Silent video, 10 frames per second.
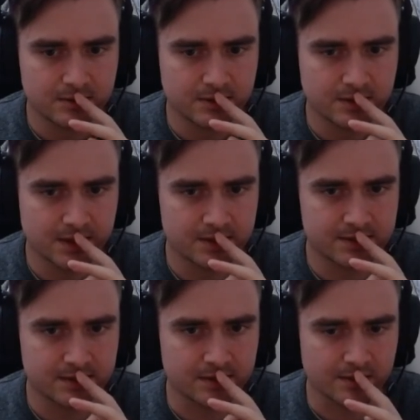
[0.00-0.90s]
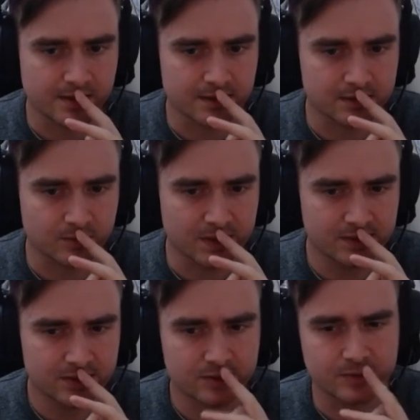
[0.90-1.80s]
He can steal that as well,
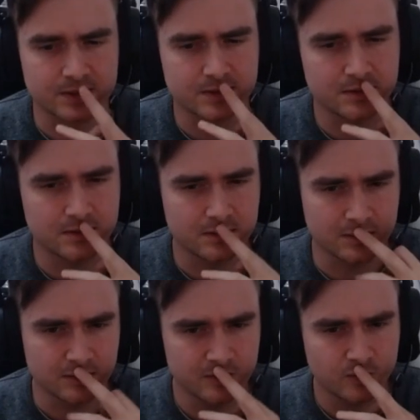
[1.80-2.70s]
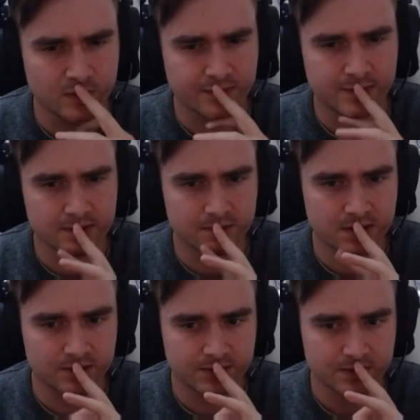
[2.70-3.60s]
so I don't want it
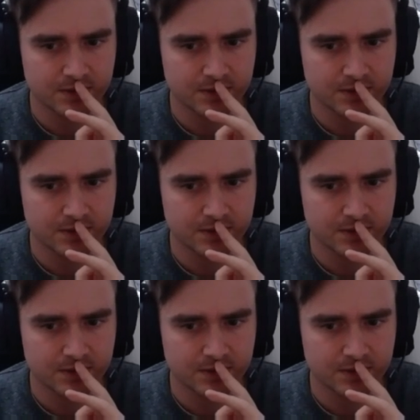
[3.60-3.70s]
around.